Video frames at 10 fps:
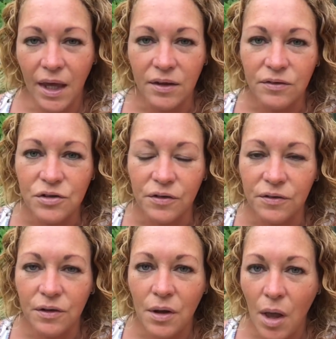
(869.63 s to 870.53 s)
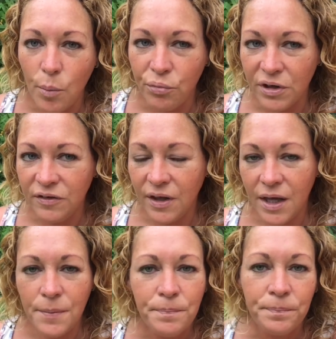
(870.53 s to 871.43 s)
It's just
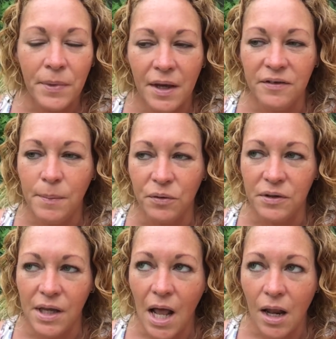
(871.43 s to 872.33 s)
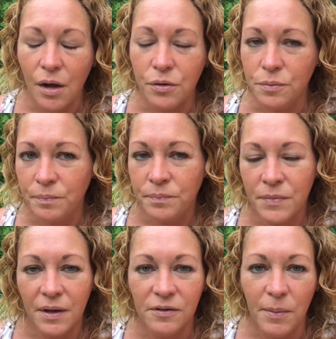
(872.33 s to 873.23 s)
pretty, it smells yellow,
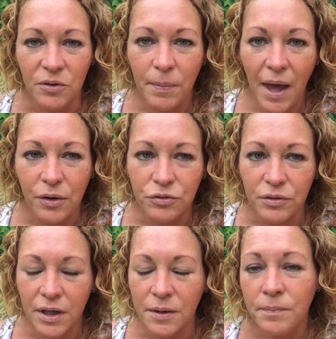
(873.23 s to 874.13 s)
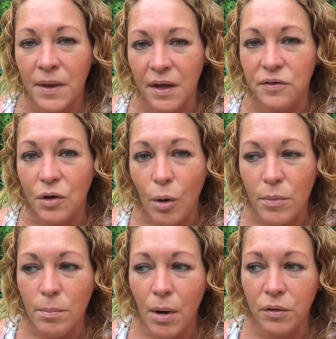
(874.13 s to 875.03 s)
it smells powdery, it's got
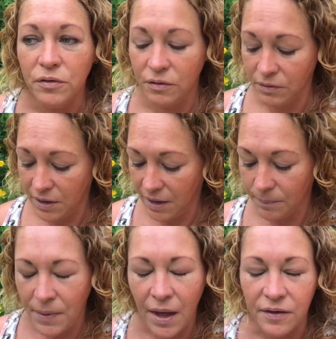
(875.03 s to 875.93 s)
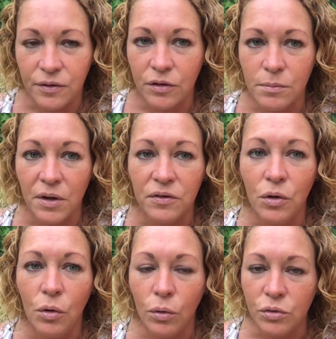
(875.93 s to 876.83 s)
mimosa in it, it's got the most
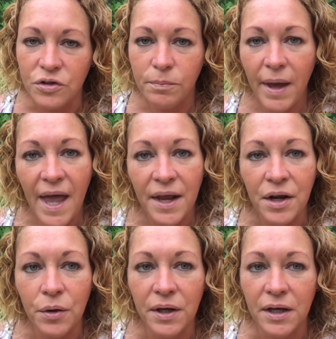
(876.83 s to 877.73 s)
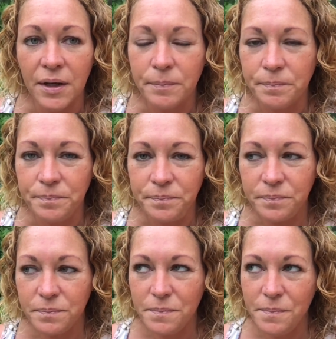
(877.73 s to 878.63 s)
gorgeous pear note in it,
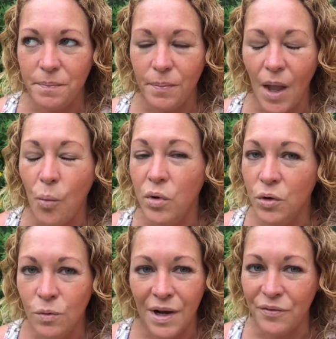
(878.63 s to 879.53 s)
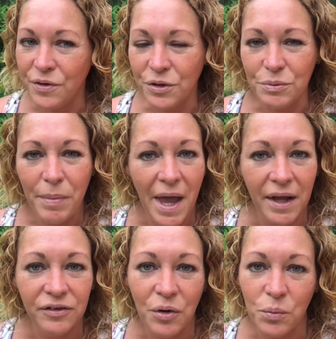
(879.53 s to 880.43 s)
and we all love a good
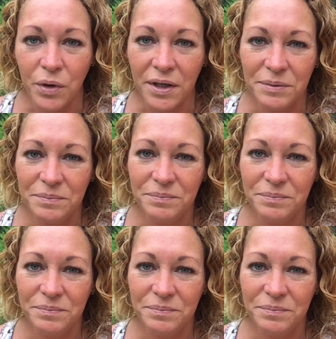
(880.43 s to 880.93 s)
pear, don't we?